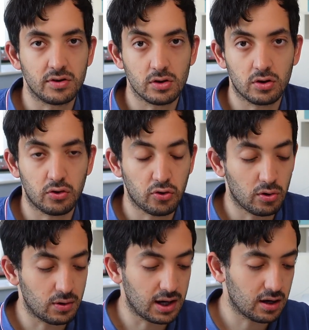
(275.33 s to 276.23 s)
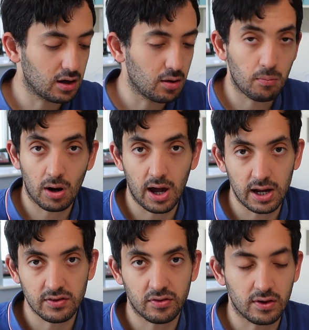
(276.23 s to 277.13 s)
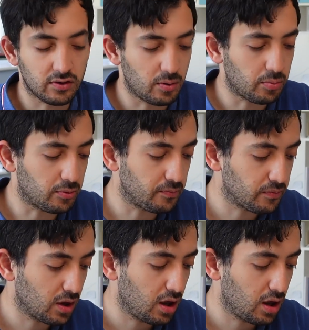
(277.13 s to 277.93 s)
you're controlling, blinds for example,